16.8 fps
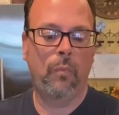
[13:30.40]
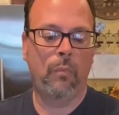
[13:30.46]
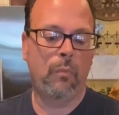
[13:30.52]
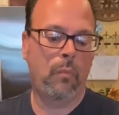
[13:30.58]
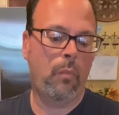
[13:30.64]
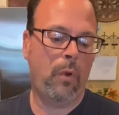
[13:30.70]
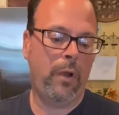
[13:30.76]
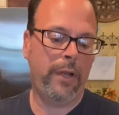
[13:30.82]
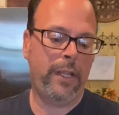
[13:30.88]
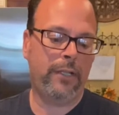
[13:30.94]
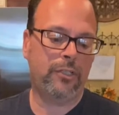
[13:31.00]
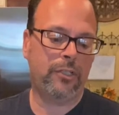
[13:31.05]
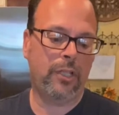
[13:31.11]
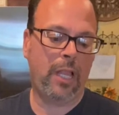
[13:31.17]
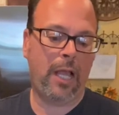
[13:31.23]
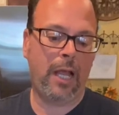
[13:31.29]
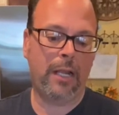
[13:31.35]
One
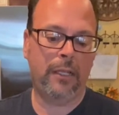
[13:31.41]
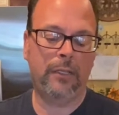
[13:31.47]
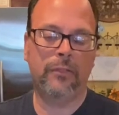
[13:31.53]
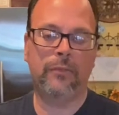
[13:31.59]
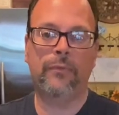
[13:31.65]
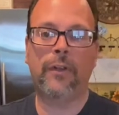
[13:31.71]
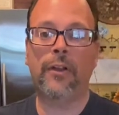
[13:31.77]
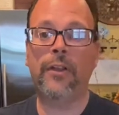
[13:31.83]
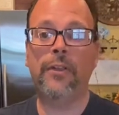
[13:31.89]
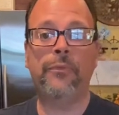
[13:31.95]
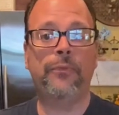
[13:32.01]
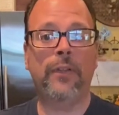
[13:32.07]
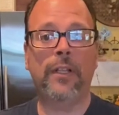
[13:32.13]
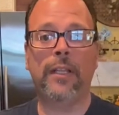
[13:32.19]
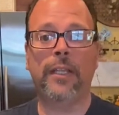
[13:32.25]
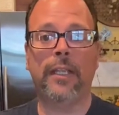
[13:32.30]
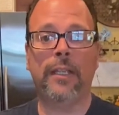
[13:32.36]
enchilada is very
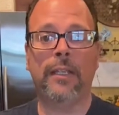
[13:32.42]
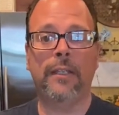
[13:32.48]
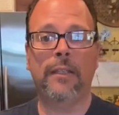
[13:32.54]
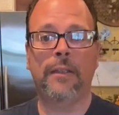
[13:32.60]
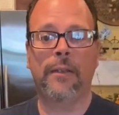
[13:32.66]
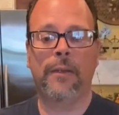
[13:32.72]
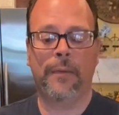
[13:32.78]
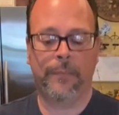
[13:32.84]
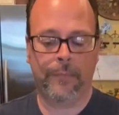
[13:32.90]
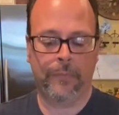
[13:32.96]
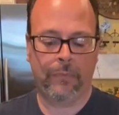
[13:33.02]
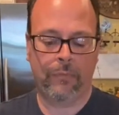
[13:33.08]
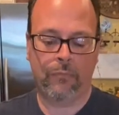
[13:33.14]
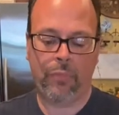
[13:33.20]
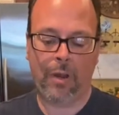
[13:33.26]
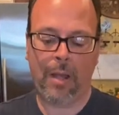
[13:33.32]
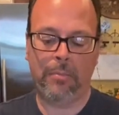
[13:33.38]
filling,
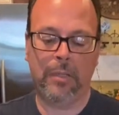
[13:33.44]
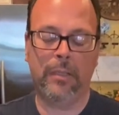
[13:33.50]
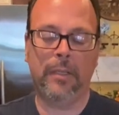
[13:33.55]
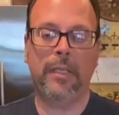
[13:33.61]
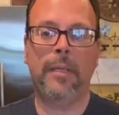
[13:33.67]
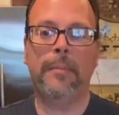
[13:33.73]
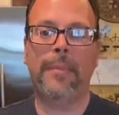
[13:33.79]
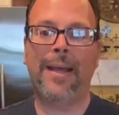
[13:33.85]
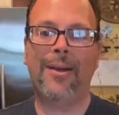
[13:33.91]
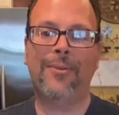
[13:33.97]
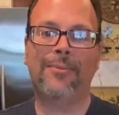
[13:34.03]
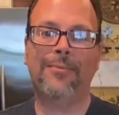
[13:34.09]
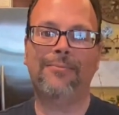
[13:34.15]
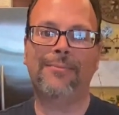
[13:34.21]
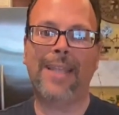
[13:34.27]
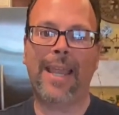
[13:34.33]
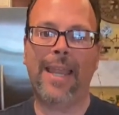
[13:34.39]
probably
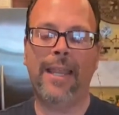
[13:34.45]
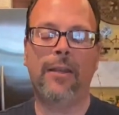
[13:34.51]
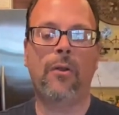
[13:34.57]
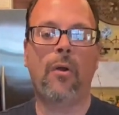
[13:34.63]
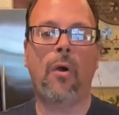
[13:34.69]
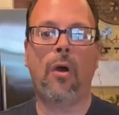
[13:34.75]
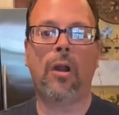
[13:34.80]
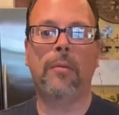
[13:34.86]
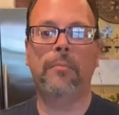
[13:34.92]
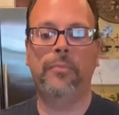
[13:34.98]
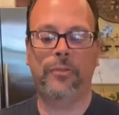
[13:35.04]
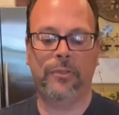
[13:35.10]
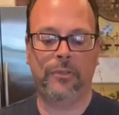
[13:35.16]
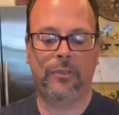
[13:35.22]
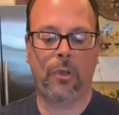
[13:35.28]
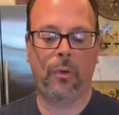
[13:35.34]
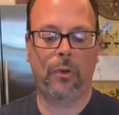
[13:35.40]
about 8
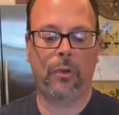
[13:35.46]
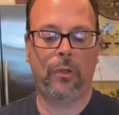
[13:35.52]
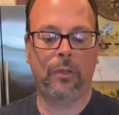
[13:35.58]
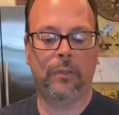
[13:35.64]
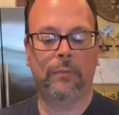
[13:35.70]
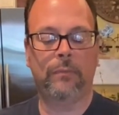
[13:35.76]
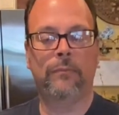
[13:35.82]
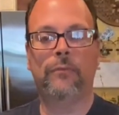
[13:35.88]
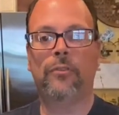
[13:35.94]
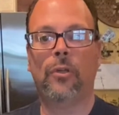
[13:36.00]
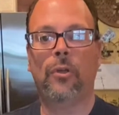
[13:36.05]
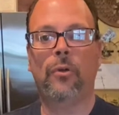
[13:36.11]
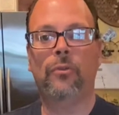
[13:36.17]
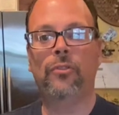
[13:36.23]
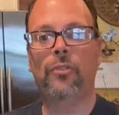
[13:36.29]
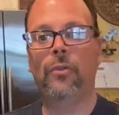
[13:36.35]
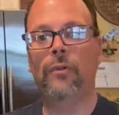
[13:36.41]
carbs total. So
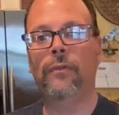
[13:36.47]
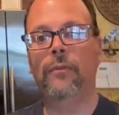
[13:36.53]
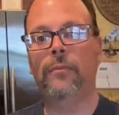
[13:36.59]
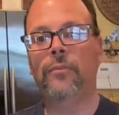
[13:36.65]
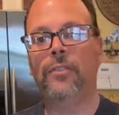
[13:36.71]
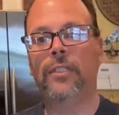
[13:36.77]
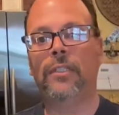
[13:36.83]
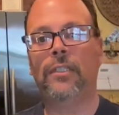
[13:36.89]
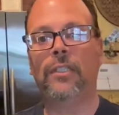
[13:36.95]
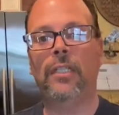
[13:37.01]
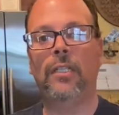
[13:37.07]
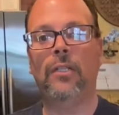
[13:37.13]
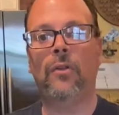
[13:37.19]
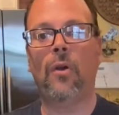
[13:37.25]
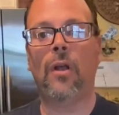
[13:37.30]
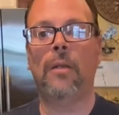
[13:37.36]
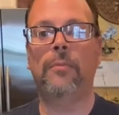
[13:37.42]
2 of them, 16
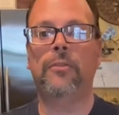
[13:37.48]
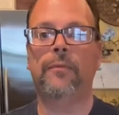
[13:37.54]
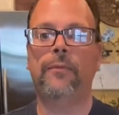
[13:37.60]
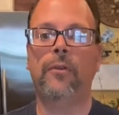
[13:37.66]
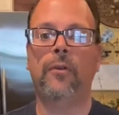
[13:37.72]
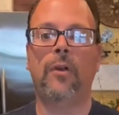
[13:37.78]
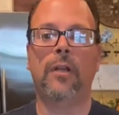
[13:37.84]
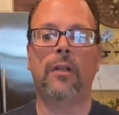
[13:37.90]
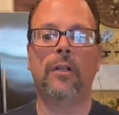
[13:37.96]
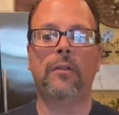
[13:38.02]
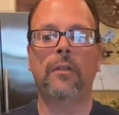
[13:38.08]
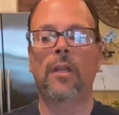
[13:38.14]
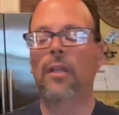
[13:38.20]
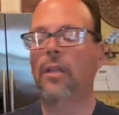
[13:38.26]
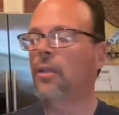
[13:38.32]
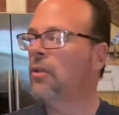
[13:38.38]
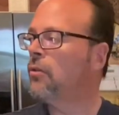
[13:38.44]
carbs. If you're on a
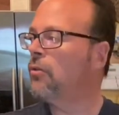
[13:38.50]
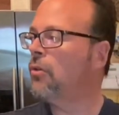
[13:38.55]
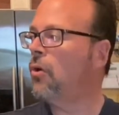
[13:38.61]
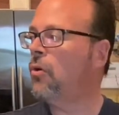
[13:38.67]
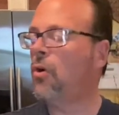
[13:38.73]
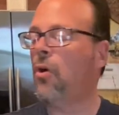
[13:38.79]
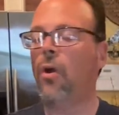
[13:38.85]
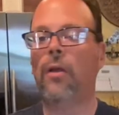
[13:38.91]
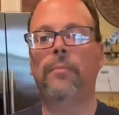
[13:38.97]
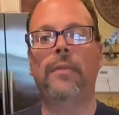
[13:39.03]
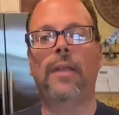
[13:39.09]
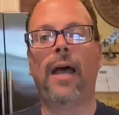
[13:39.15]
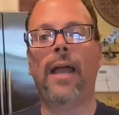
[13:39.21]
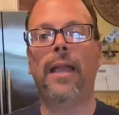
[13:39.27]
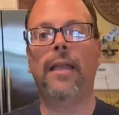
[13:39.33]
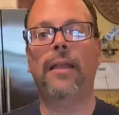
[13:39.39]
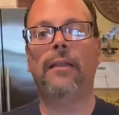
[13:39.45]
low carb
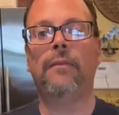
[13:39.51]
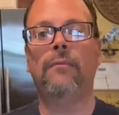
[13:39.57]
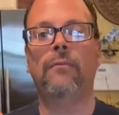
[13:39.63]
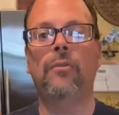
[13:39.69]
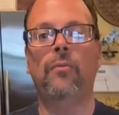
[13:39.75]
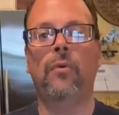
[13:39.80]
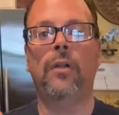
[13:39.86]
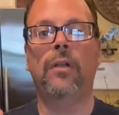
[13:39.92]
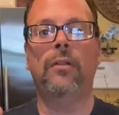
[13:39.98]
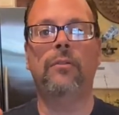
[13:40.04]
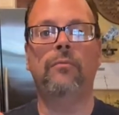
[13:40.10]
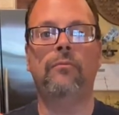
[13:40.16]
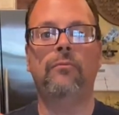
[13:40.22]
diet, you're